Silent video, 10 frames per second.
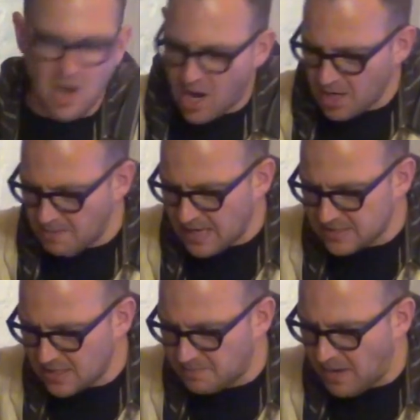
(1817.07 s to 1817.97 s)

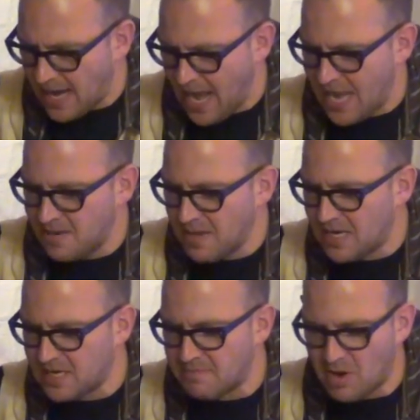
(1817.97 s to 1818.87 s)
augmented by
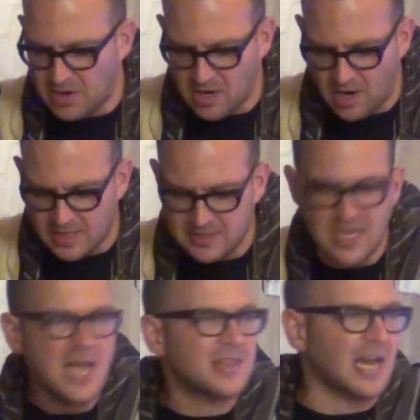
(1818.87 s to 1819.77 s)
animated emoticons
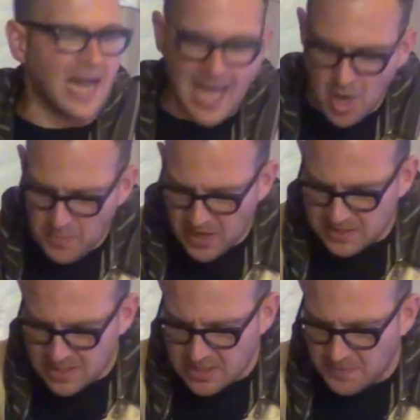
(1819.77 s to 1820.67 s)
that allow
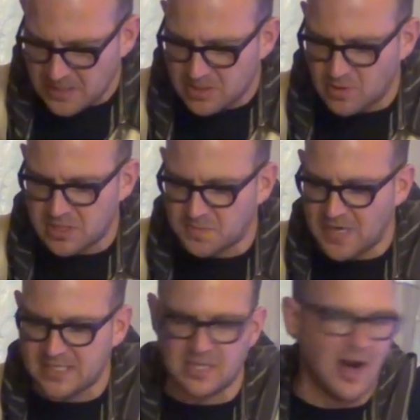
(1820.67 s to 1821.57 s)
participants to
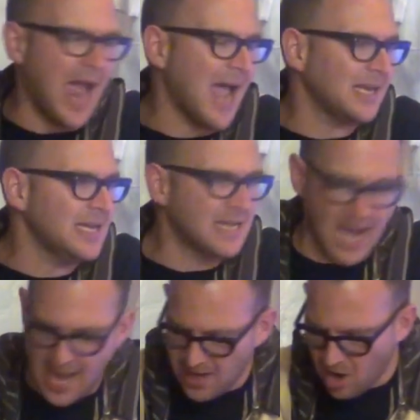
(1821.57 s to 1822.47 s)
express their hackneyed
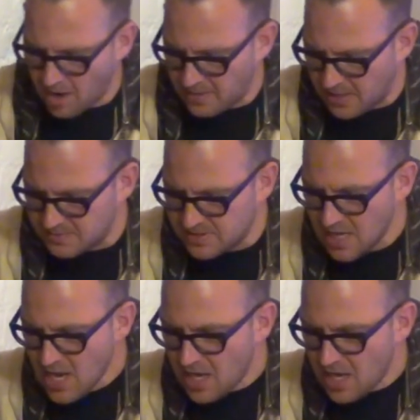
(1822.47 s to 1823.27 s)
ad hominems,